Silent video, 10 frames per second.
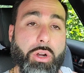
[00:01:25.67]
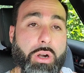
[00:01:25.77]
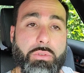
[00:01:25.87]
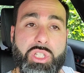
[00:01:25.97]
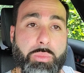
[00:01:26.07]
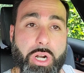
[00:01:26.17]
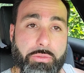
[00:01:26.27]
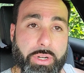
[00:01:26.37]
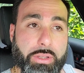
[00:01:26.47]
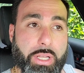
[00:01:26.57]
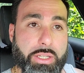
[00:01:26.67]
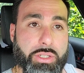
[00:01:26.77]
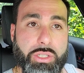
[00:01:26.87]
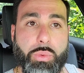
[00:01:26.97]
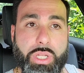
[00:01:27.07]
The car runs perfect.
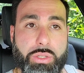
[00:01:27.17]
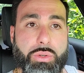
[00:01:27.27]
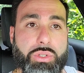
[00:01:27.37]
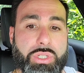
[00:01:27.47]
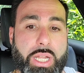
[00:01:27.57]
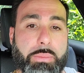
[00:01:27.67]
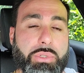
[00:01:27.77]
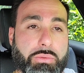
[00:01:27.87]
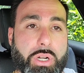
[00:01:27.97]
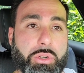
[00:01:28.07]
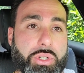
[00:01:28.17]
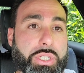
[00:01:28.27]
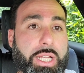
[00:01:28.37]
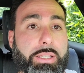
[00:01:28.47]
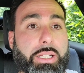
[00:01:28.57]
That's just the way the tune's set up to run
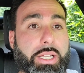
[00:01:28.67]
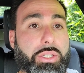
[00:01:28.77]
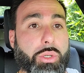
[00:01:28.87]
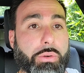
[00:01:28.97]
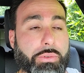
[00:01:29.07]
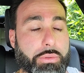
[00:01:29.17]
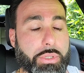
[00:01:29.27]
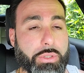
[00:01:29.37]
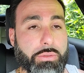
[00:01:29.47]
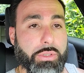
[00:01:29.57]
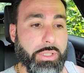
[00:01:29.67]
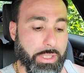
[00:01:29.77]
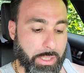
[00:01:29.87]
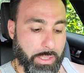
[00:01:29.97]
because technically it's an off-road tune.